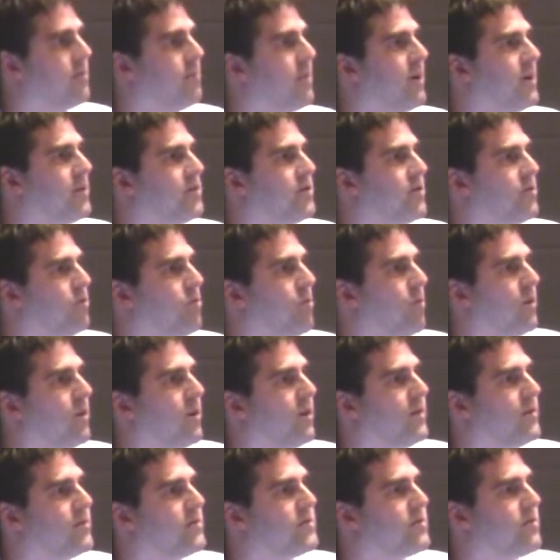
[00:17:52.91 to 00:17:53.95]
to mention
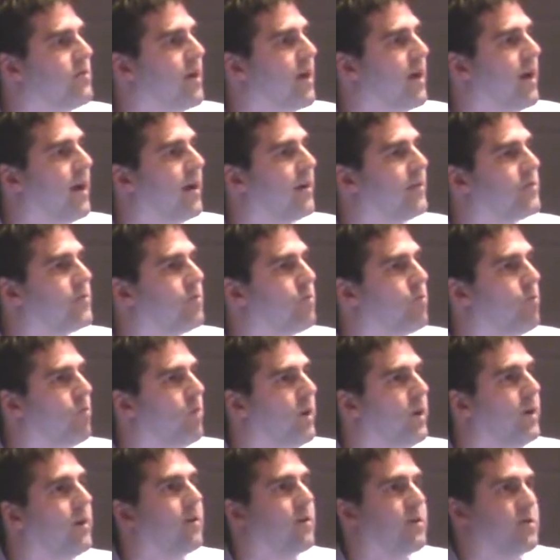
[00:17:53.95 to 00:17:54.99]
was that
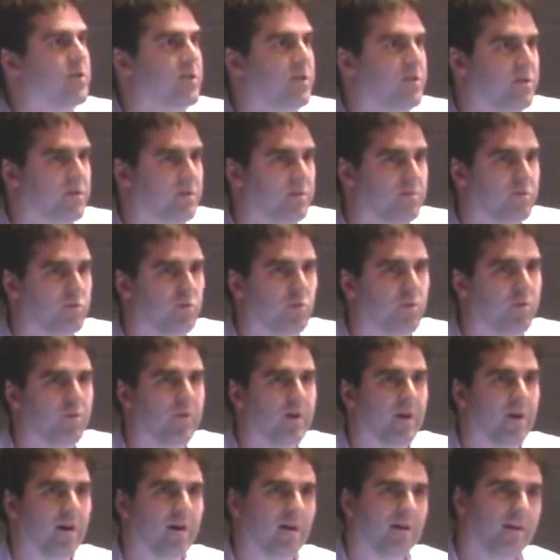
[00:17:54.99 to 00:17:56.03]
in our systems
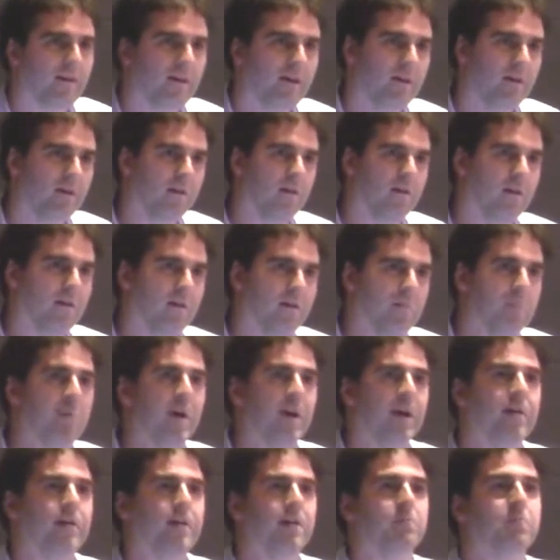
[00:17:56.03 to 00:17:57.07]
we've got our
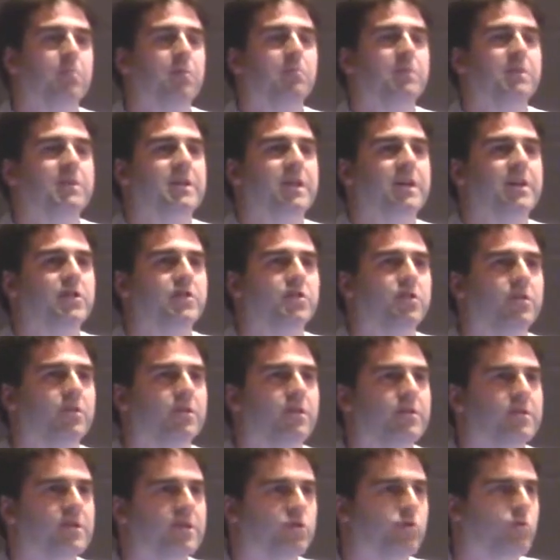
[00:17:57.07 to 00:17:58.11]
embedded implementation,
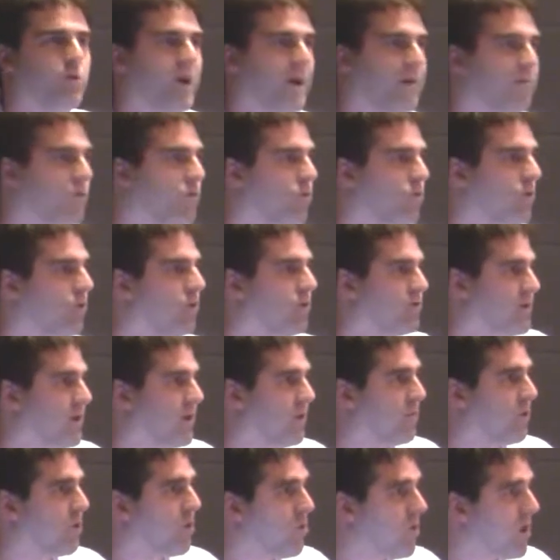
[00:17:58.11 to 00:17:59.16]
and since we have a
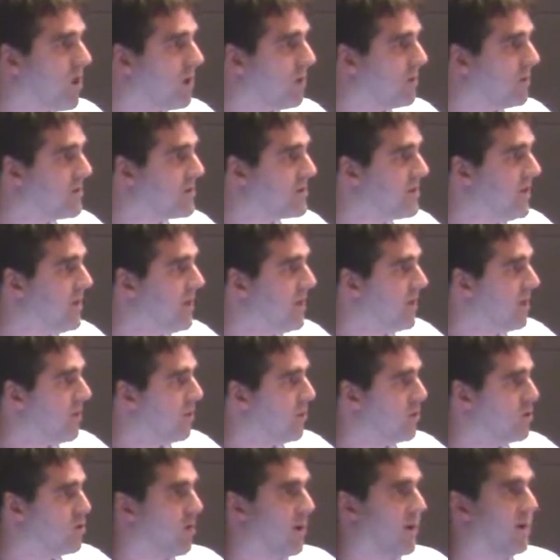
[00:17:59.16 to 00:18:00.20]
real-time requirements,
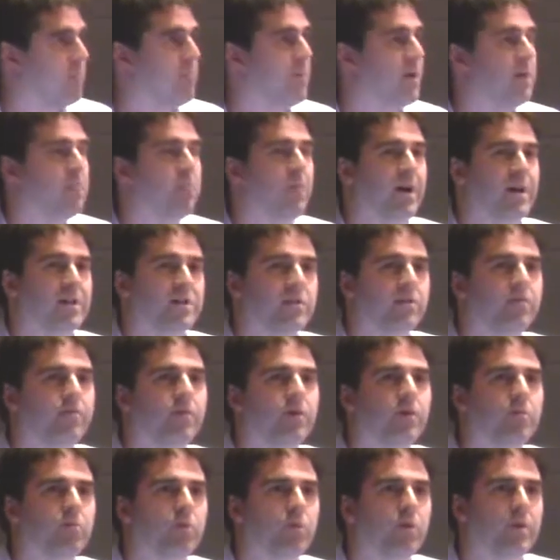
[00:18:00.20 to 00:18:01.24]
we try to minimize the
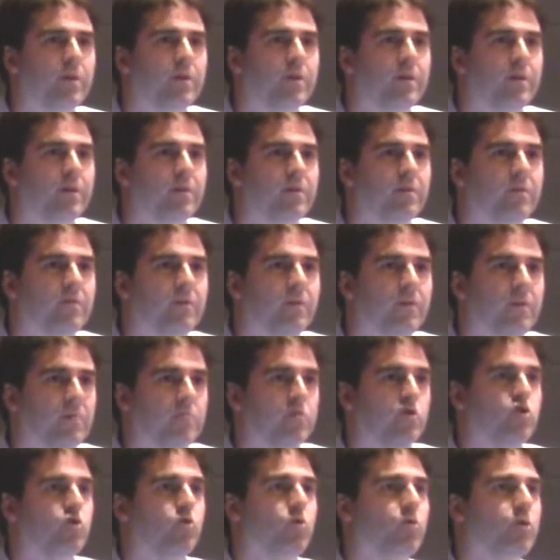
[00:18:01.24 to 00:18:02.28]
footprint of the
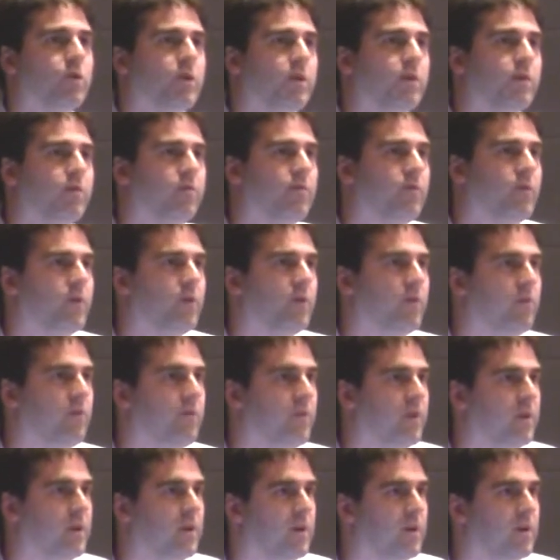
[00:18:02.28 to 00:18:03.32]
majority
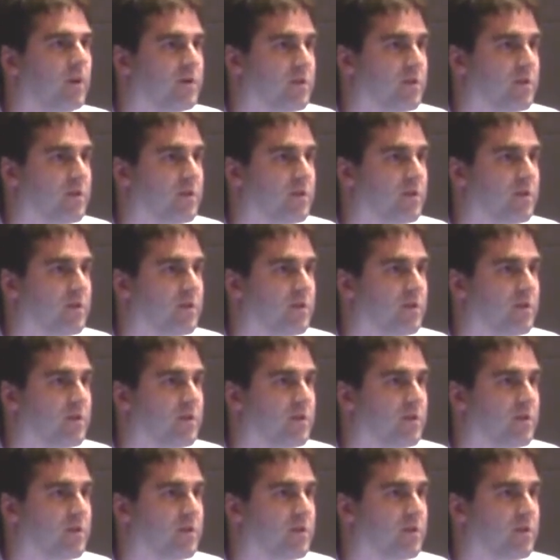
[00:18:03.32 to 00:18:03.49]
of the